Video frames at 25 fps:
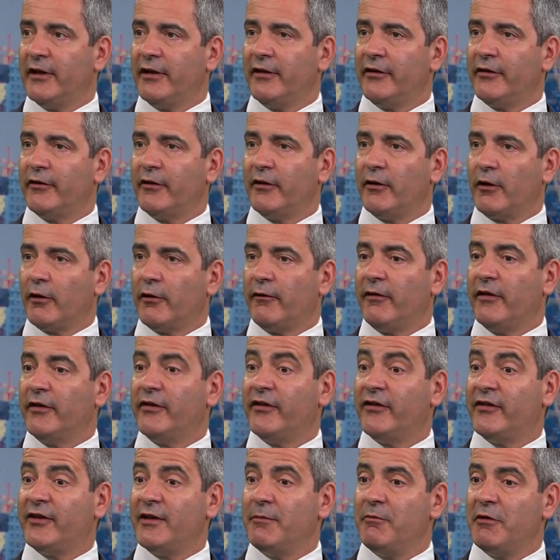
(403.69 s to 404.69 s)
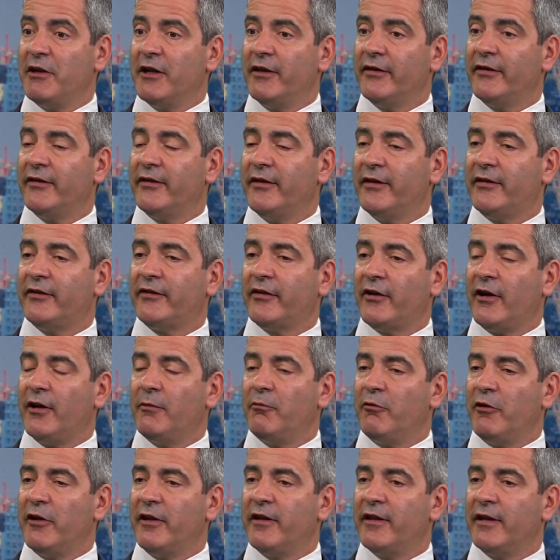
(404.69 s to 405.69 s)
So a lot of the stimulus this
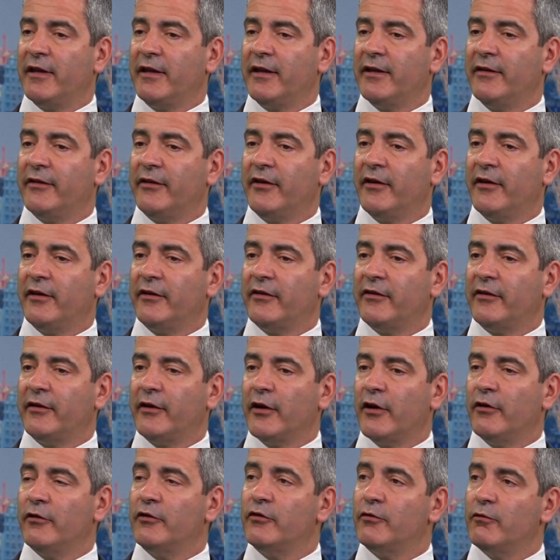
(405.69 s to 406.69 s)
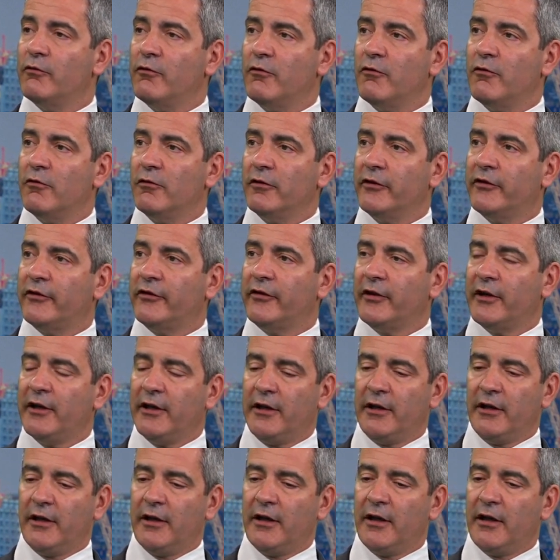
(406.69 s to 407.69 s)
time we think is going to go towards
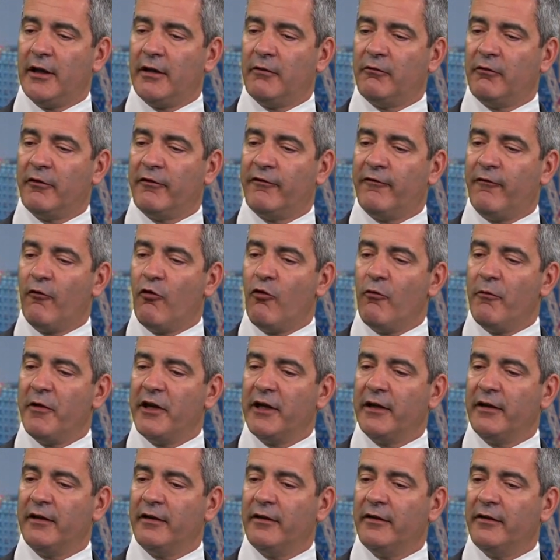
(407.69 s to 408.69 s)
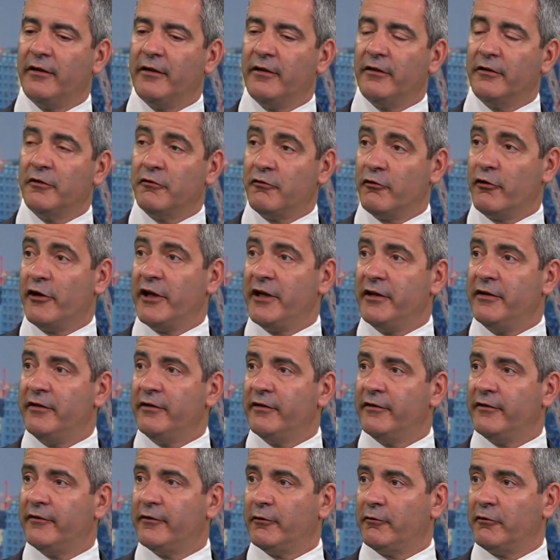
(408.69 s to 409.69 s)
reforming the
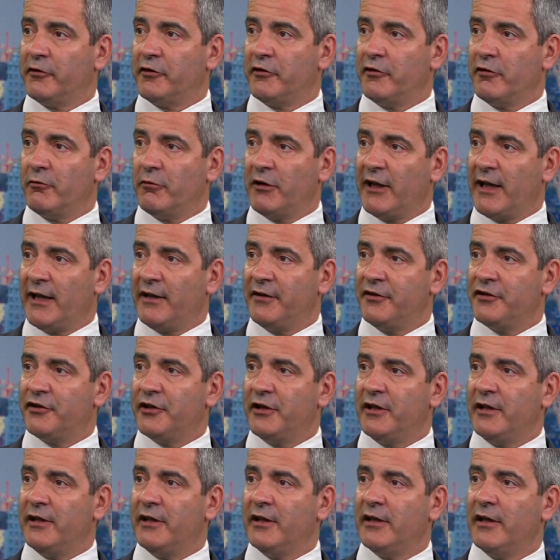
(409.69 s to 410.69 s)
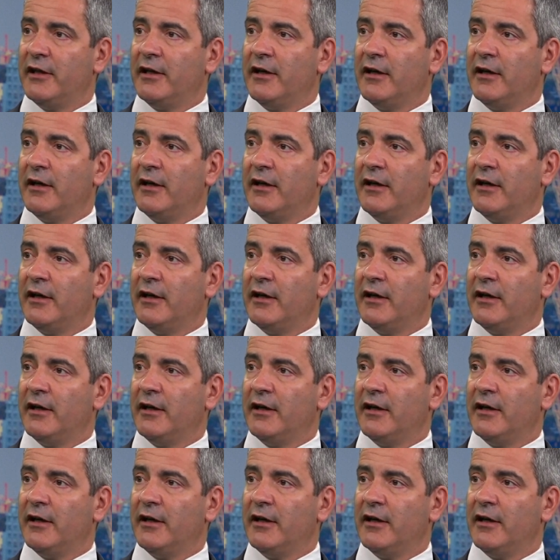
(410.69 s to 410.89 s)
grid for renewable energy,